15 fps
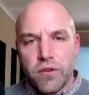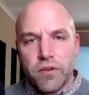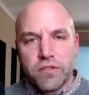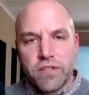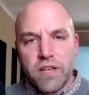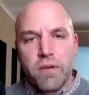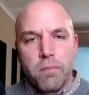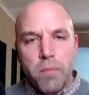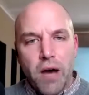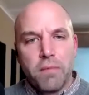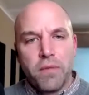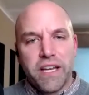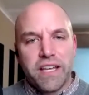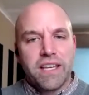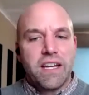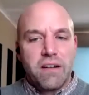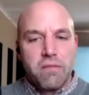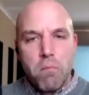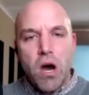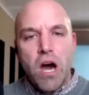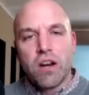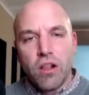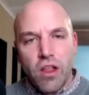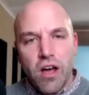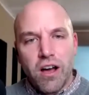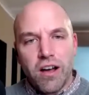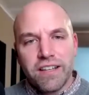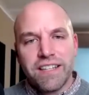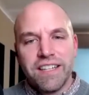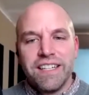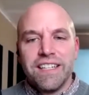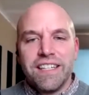first give a public kind of monologue